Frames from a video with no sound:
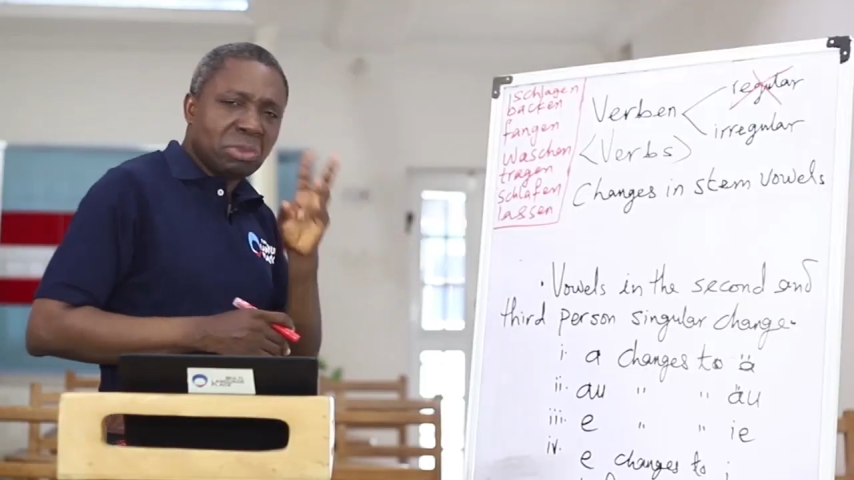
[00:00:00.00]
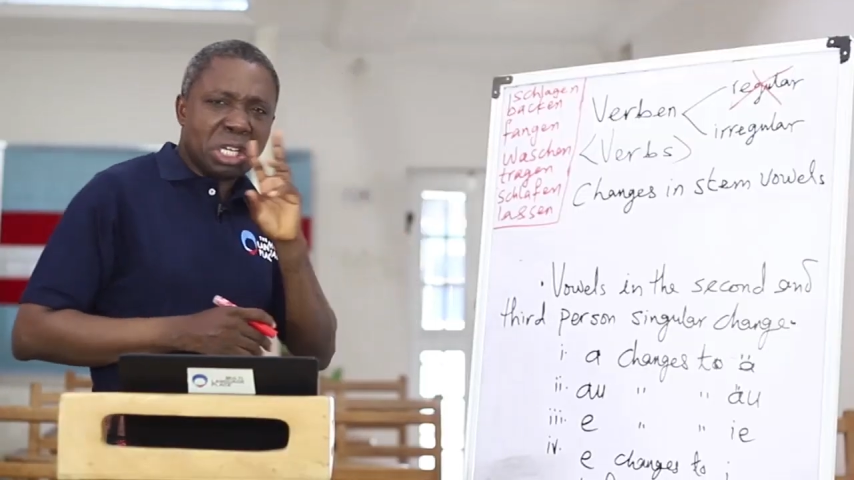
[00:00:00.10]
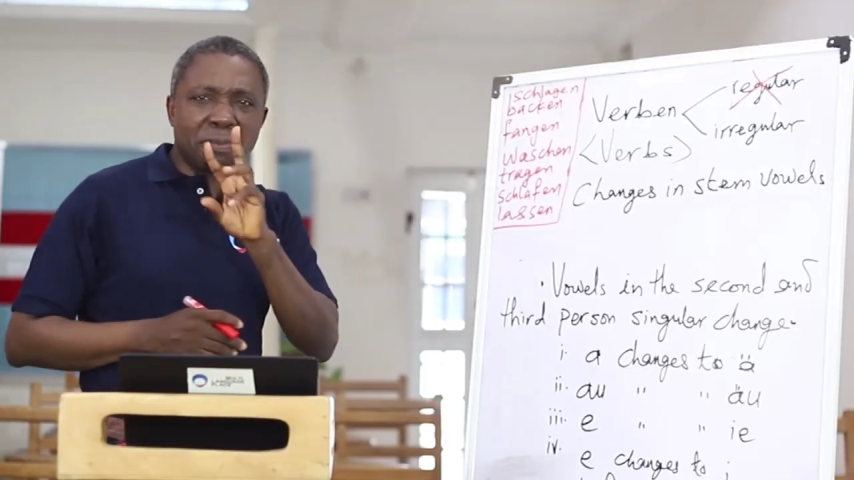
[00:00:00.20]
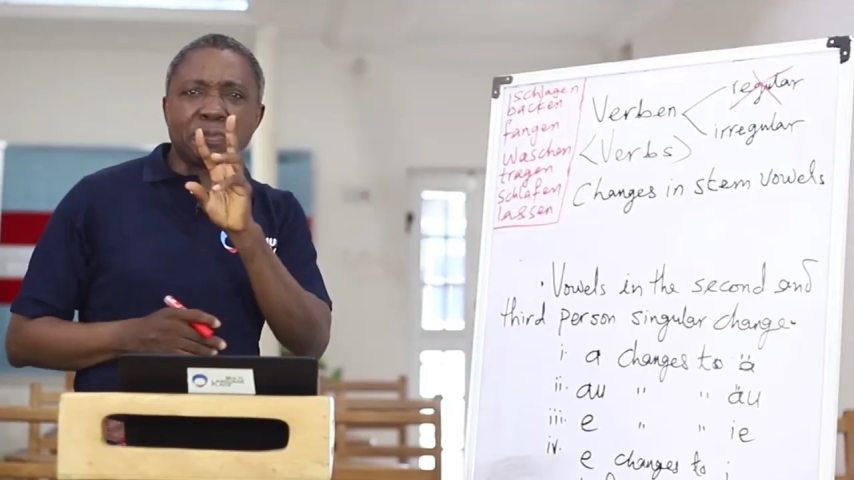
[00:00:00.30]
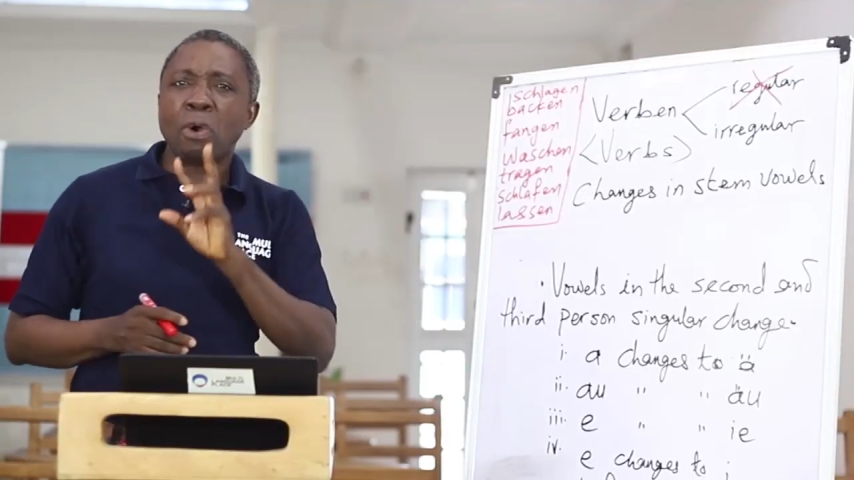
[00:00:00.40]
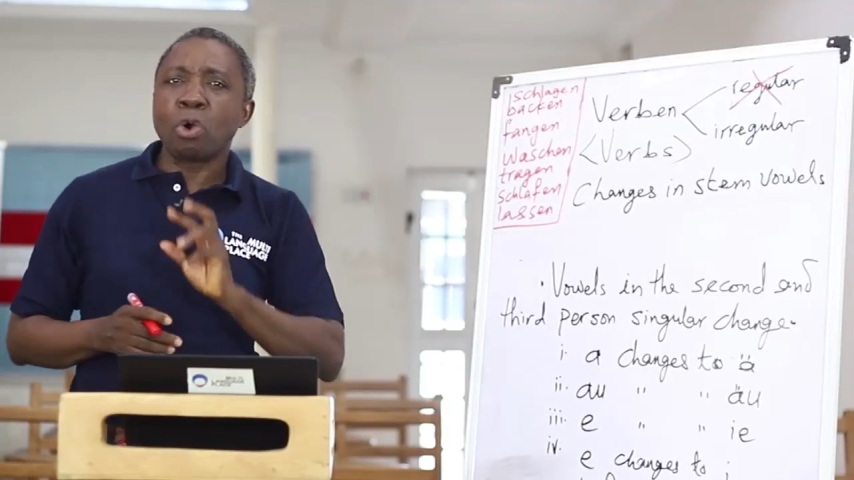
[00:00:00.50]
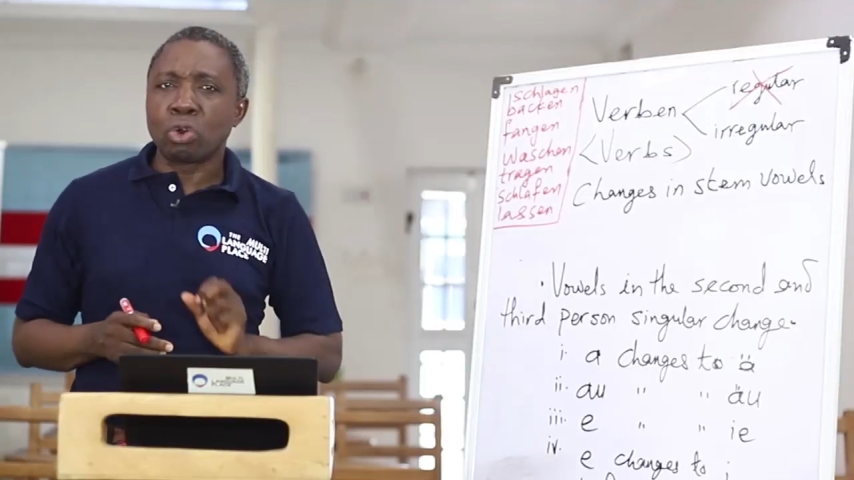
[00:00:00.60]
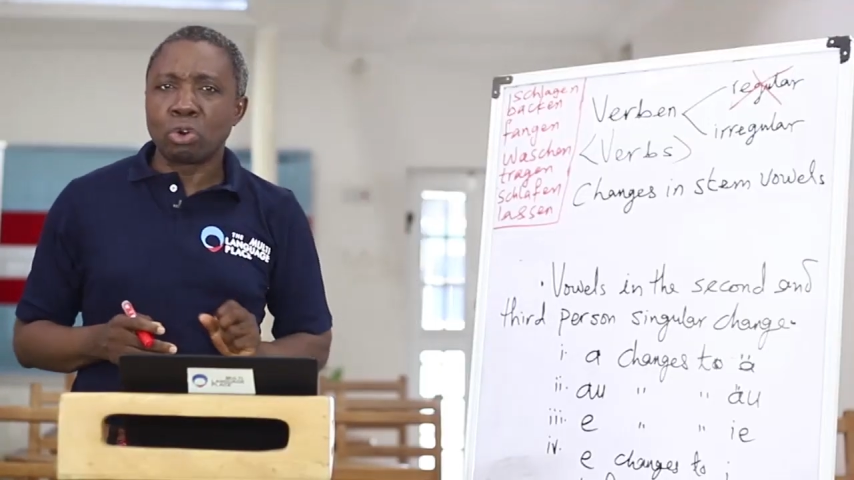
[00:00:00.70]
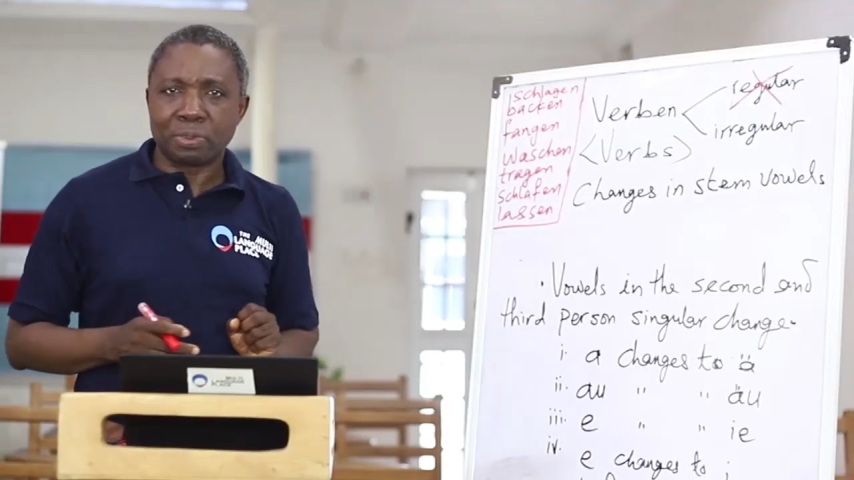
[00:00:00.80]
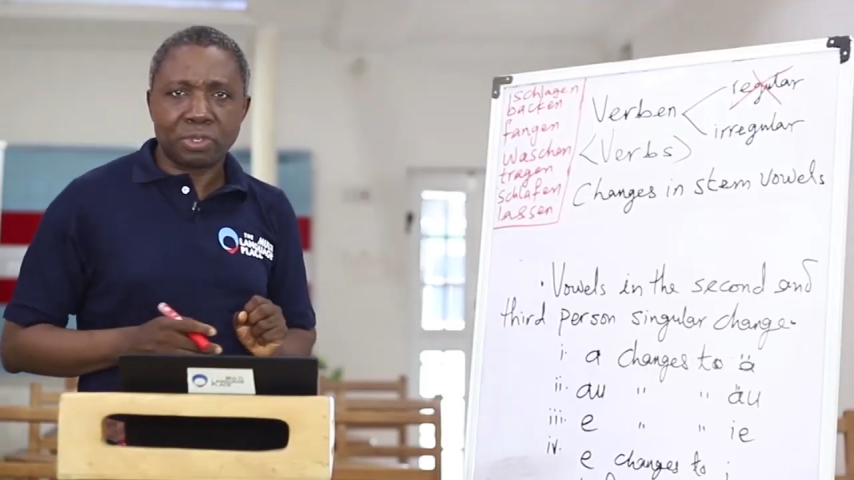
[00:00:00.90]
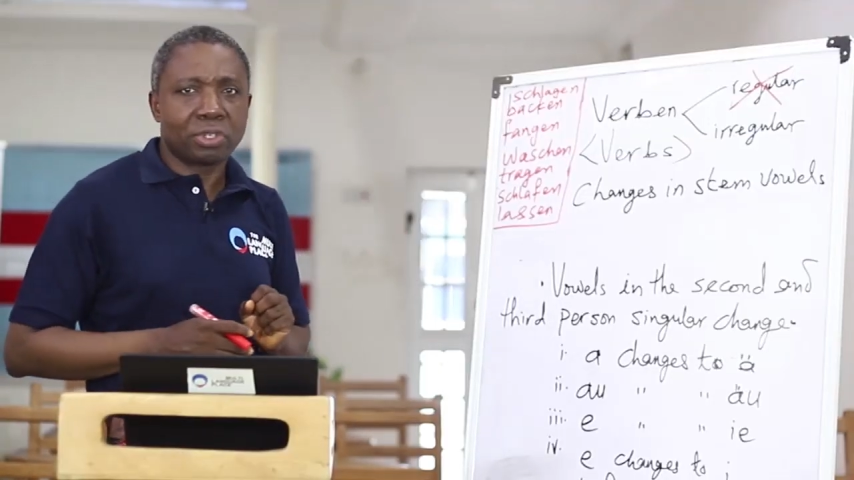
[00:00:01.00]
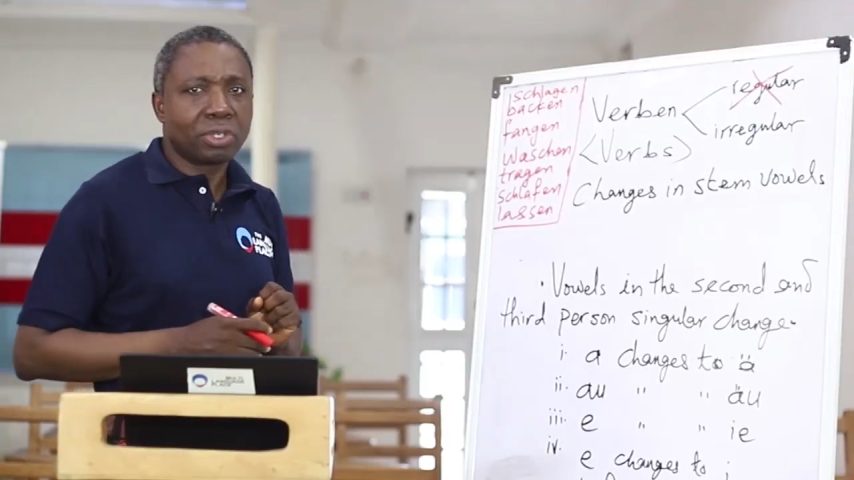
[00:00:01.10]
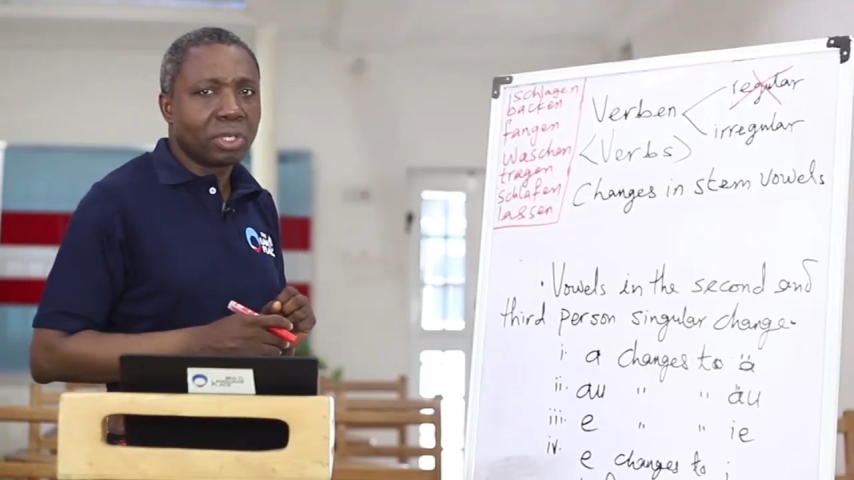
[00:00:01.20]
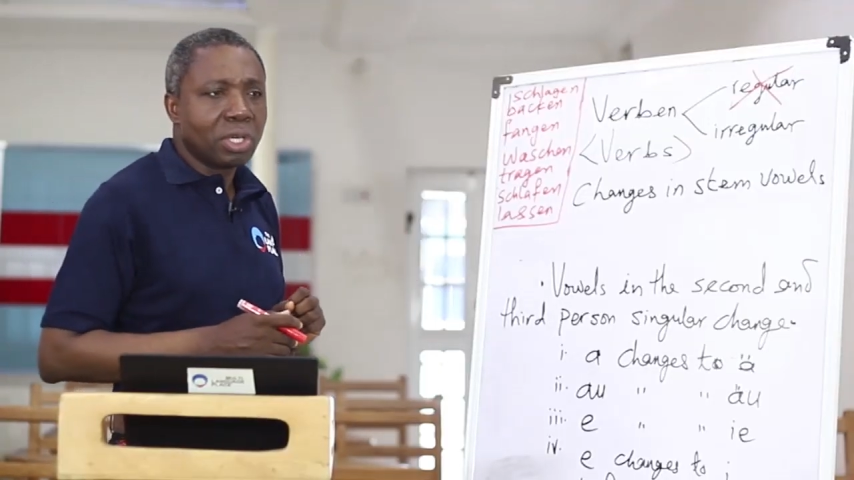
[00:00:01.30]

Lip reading: in 4 groups.